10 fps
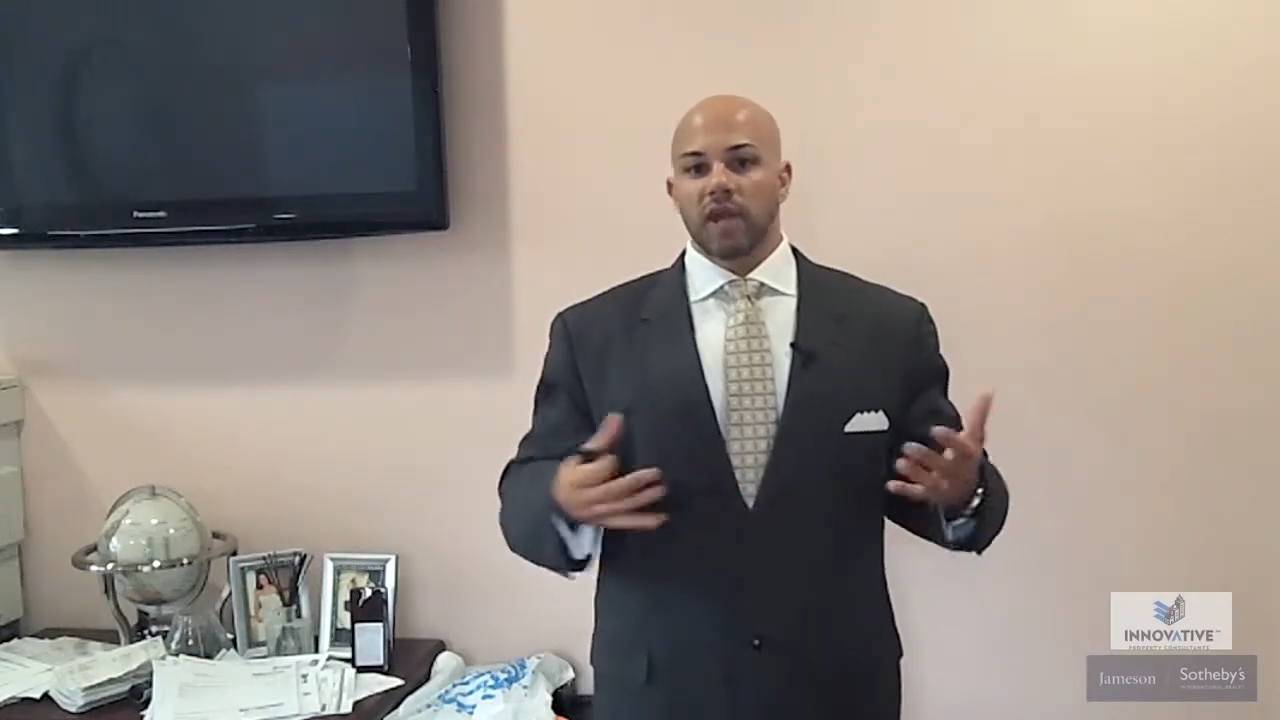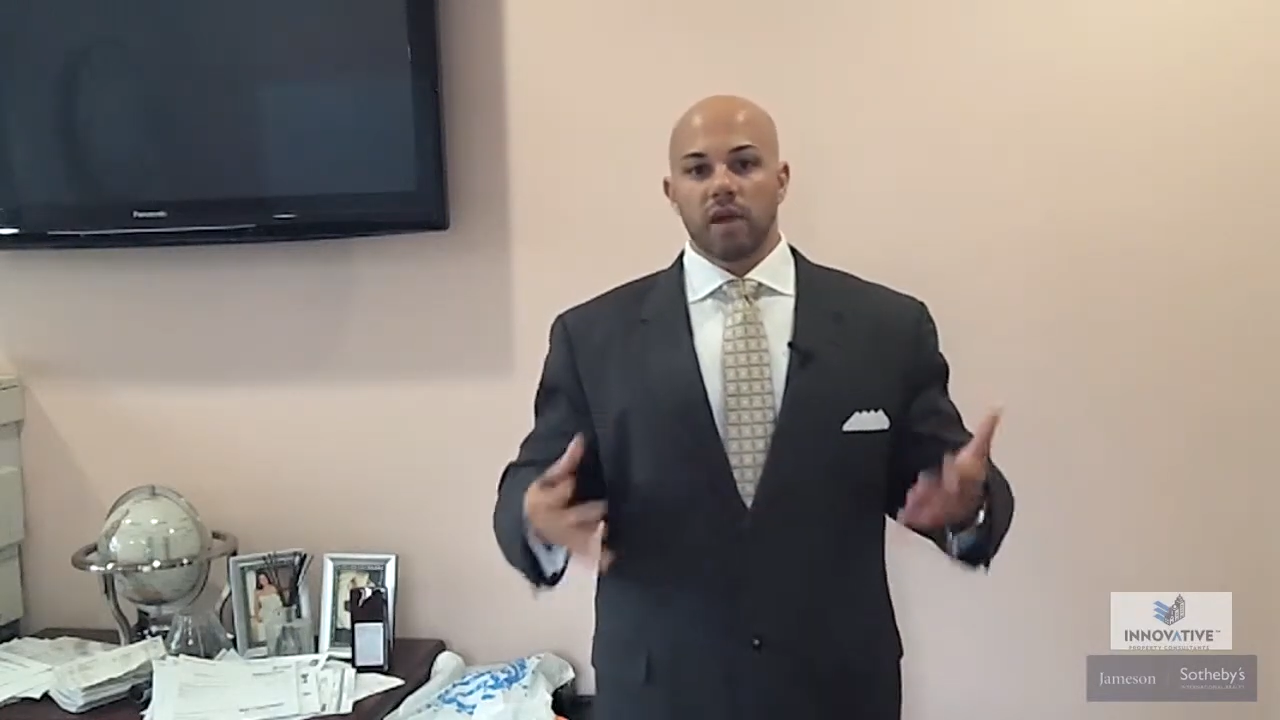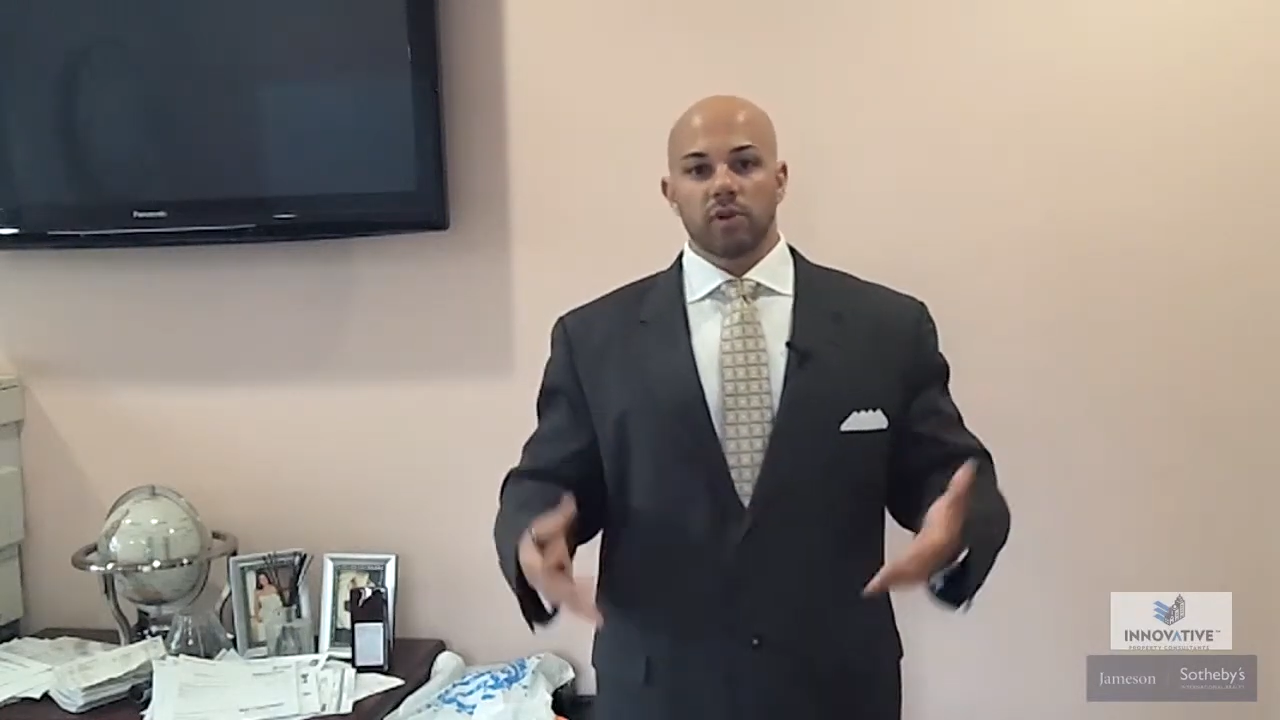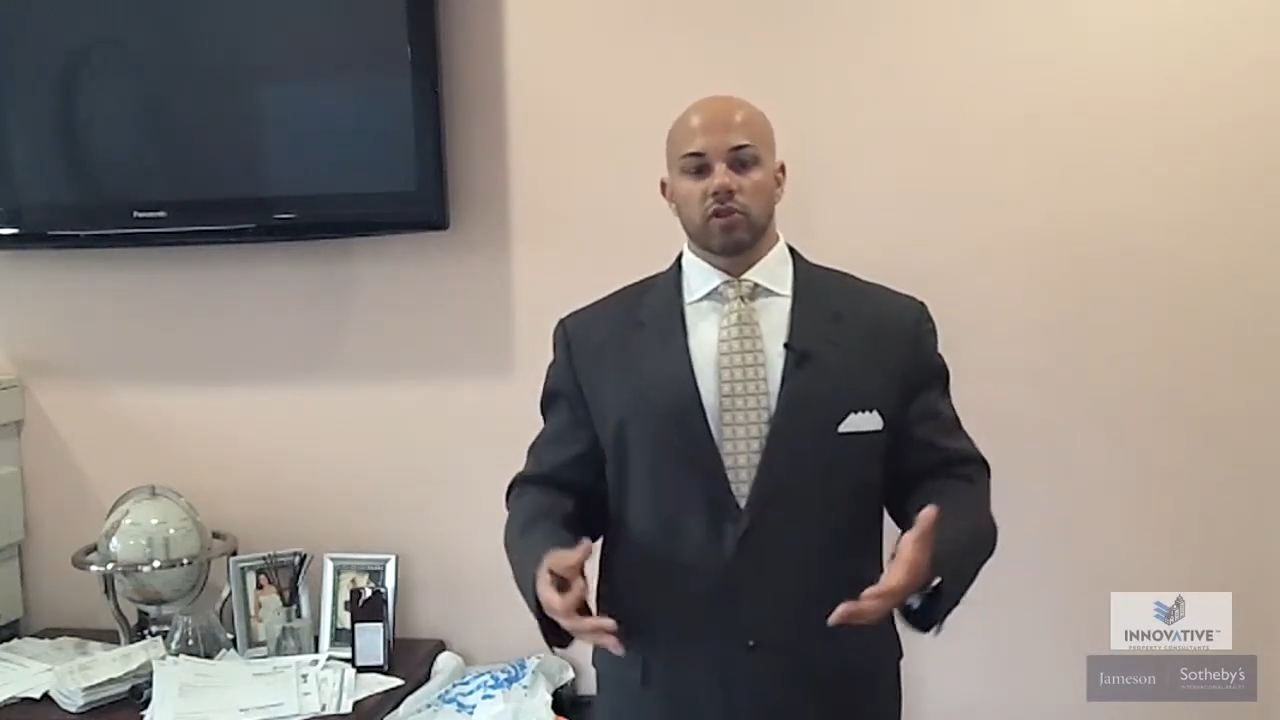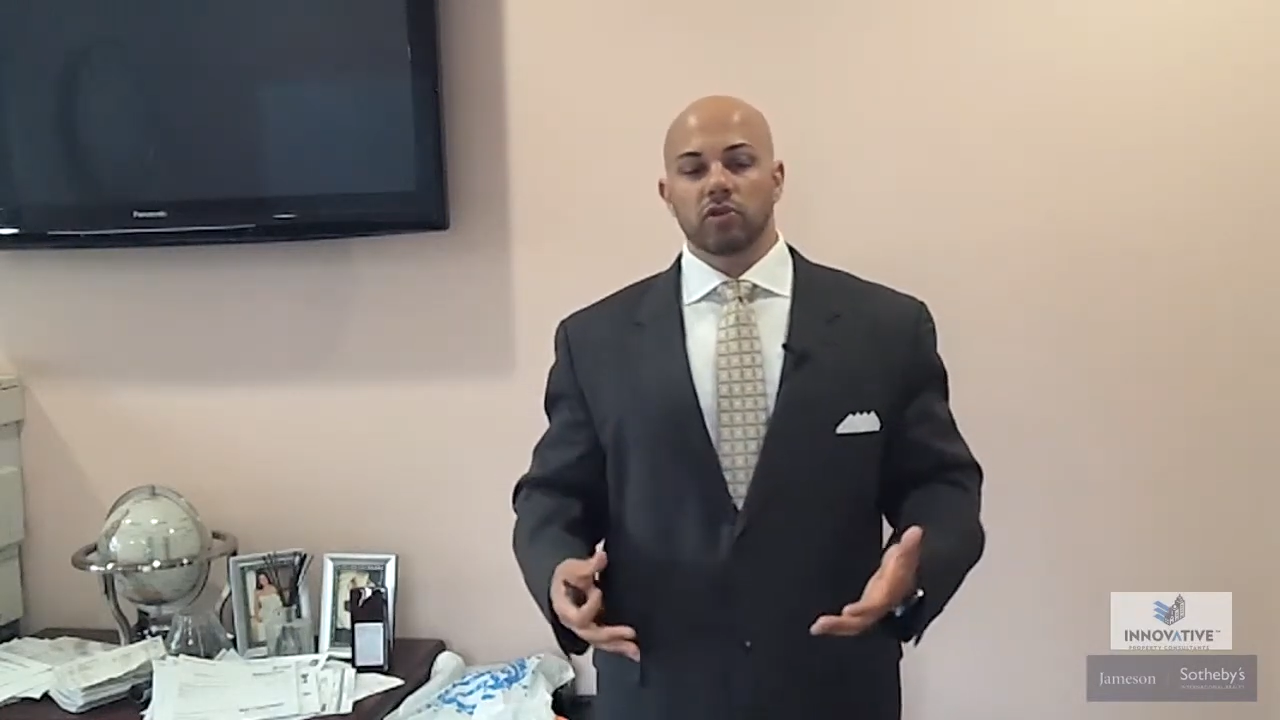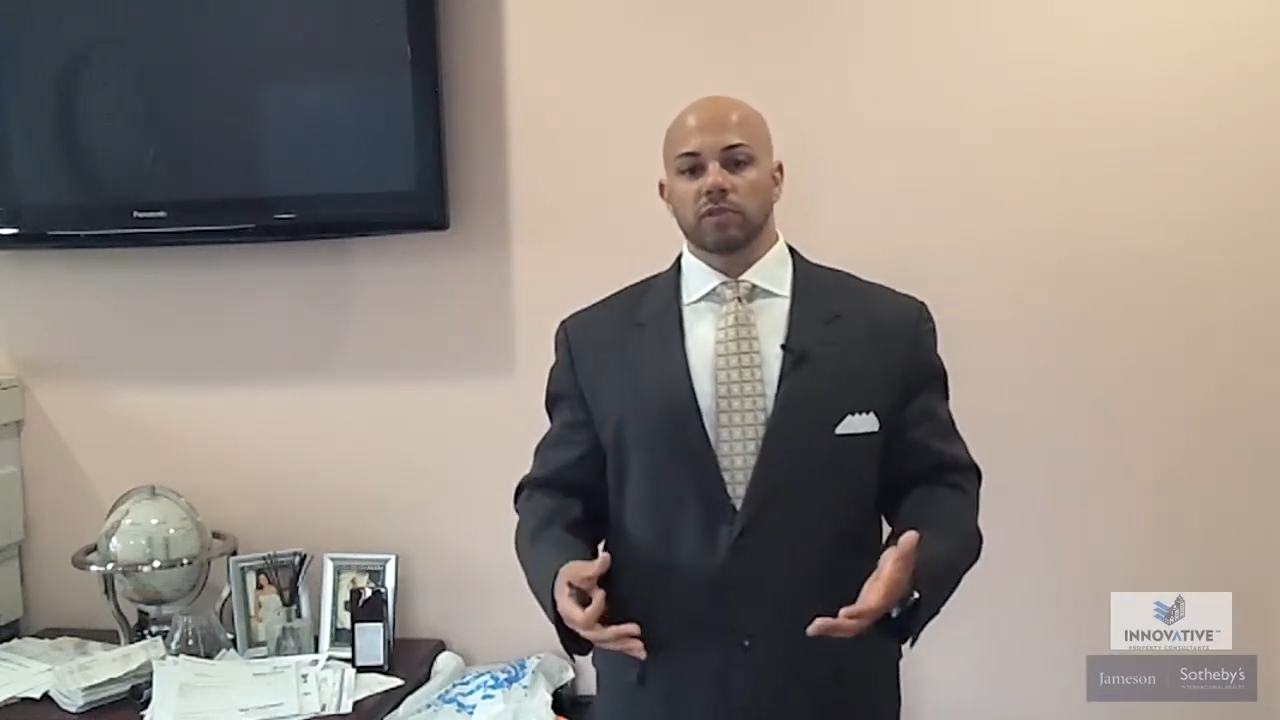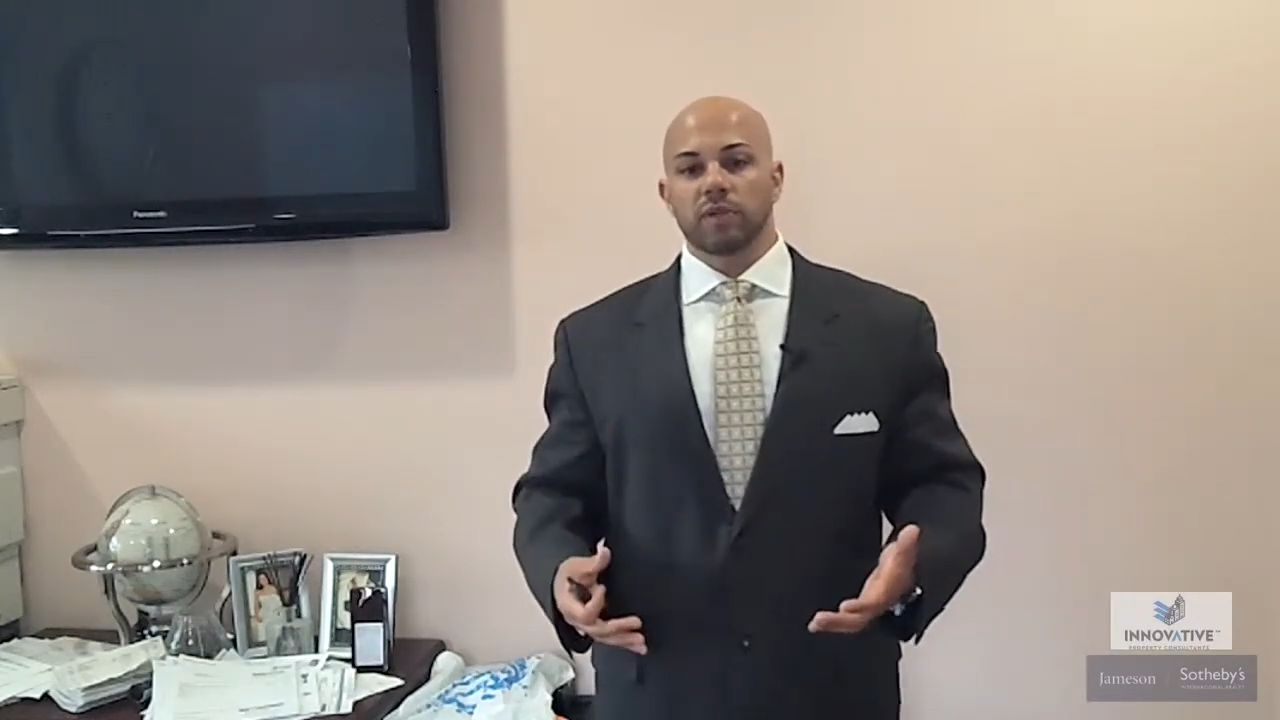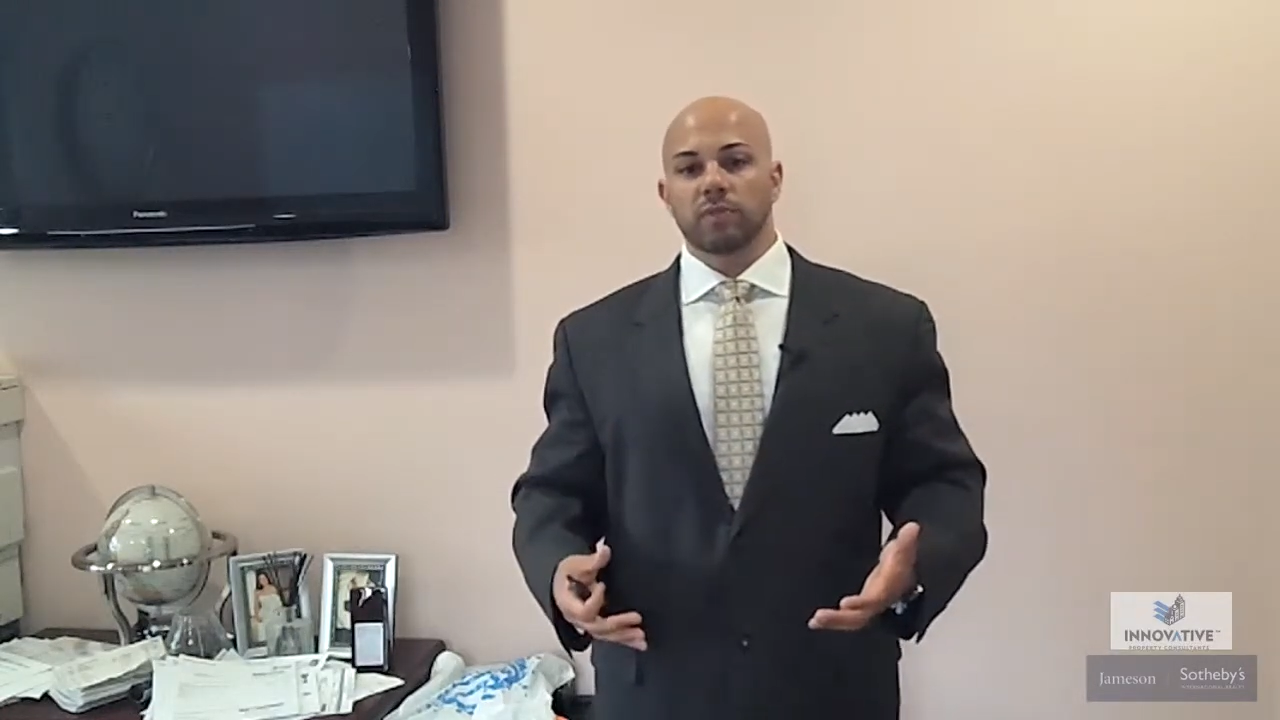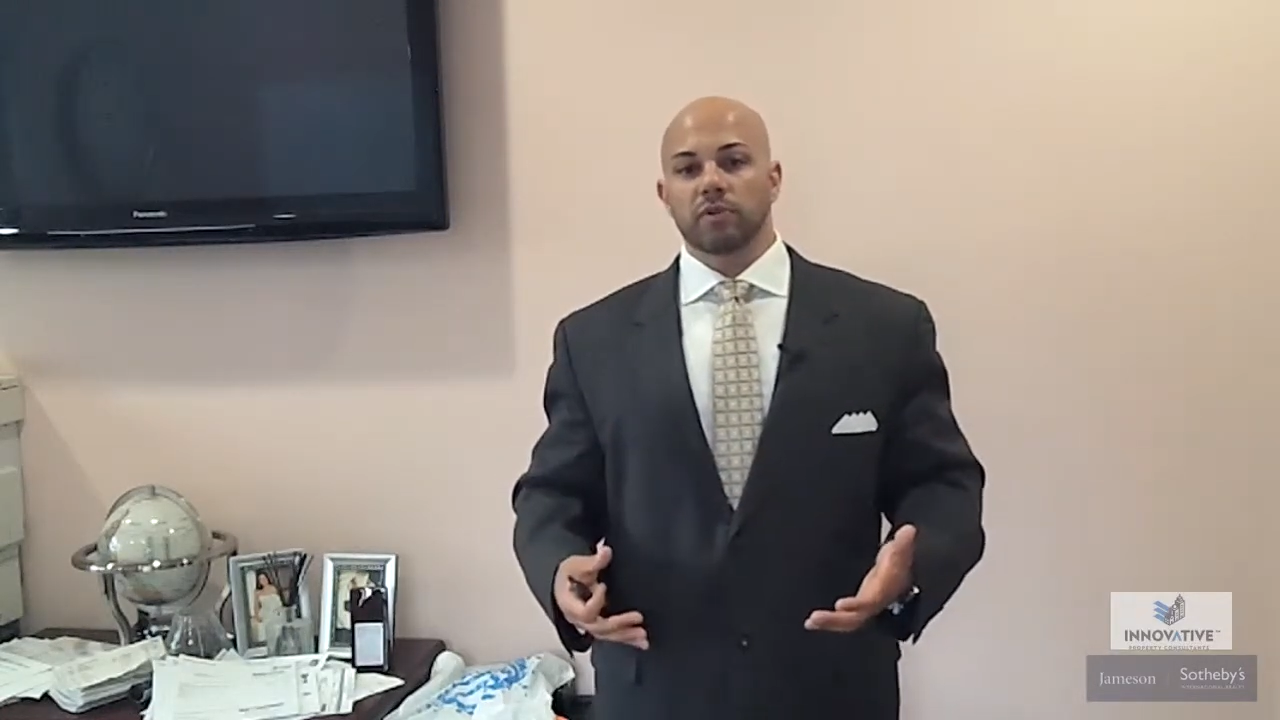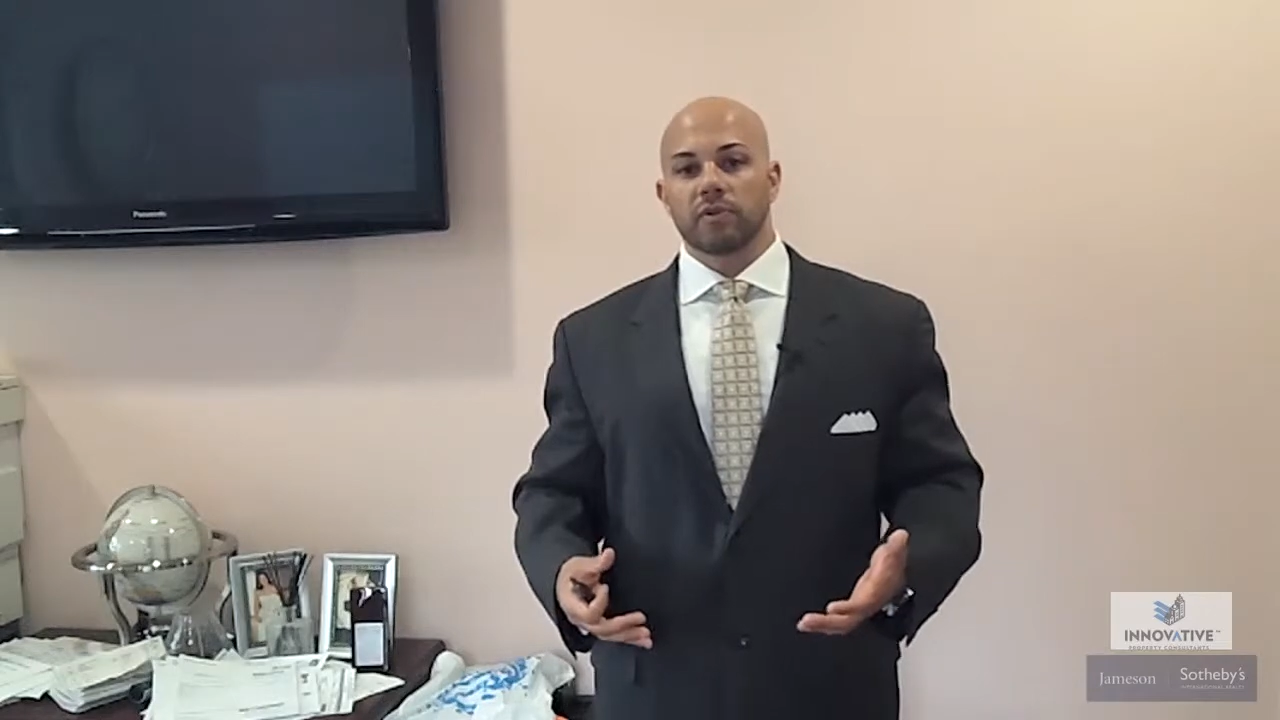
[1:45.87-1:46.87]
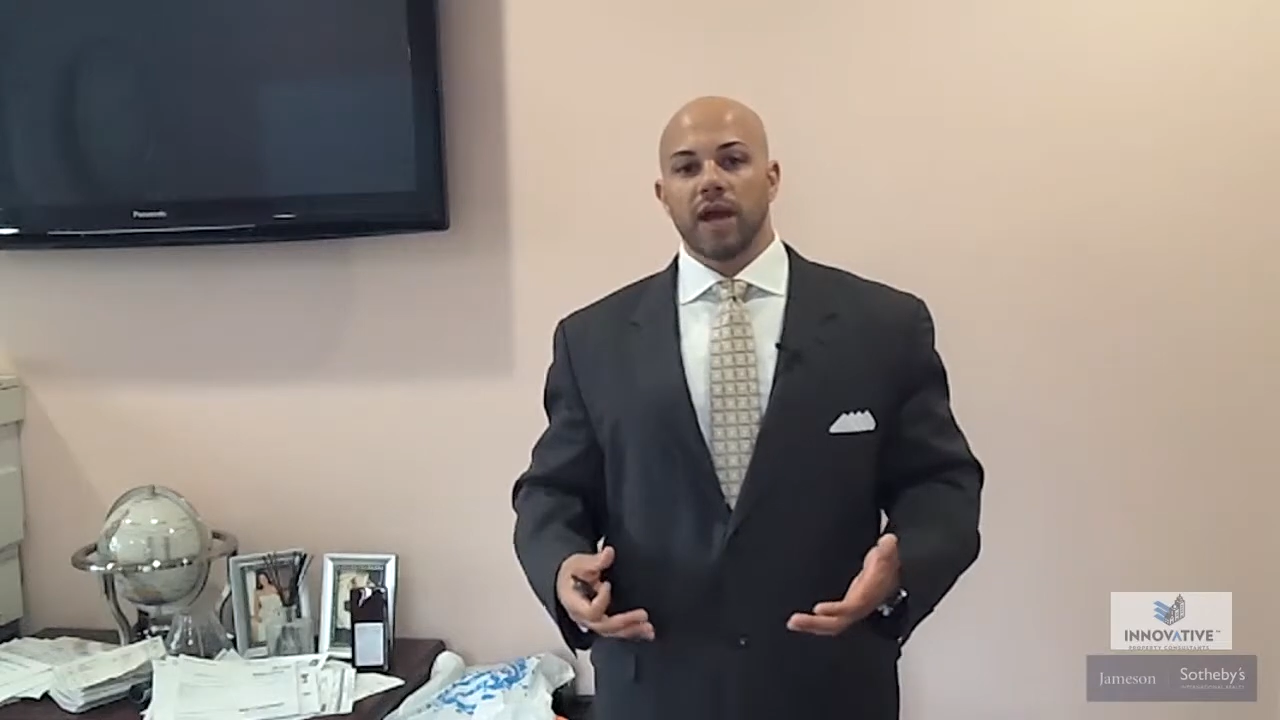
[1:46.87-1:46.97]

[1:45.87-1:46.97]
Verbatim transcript: How about those people?